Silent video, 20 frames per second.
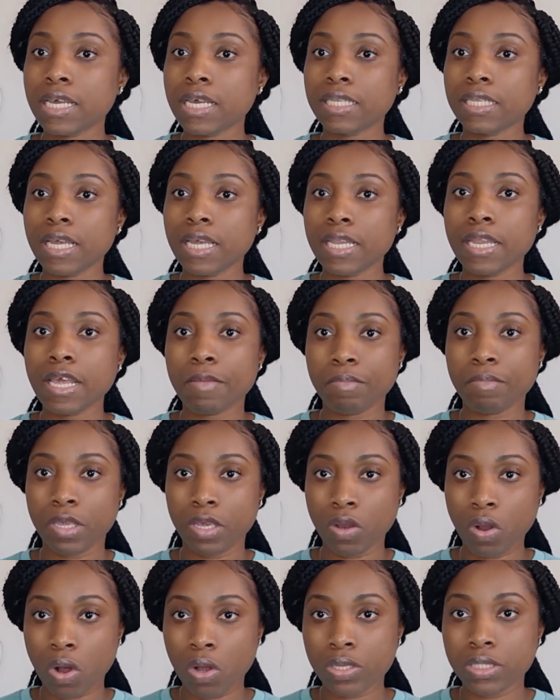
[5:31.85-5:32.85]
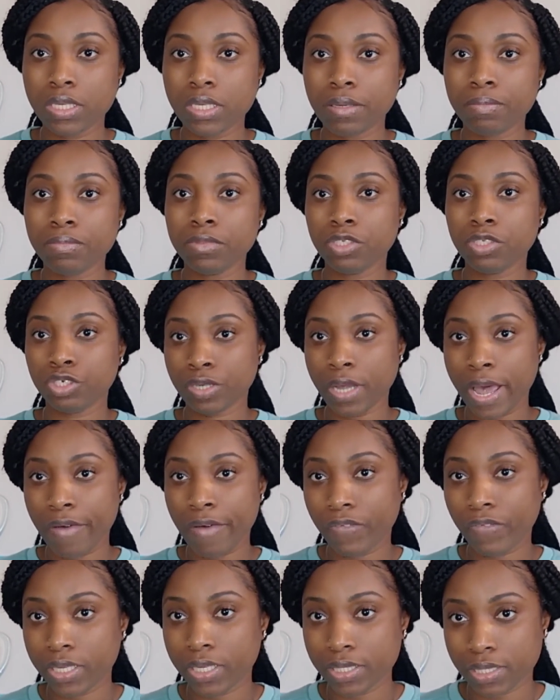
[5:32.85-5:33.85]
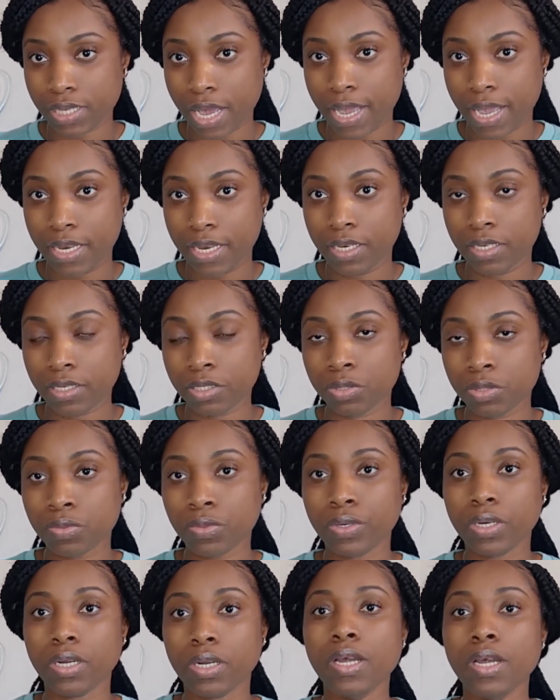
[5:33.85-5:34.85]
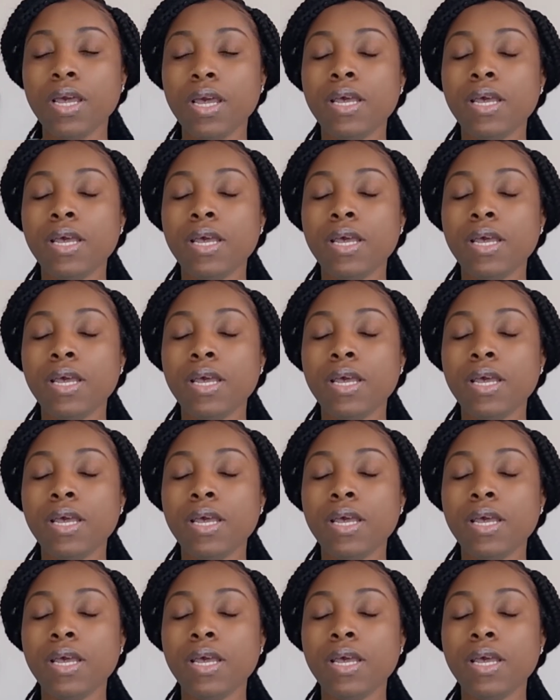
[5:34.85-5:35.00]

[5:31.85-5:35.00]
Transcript: like that that may cause them to have anxiety disorder.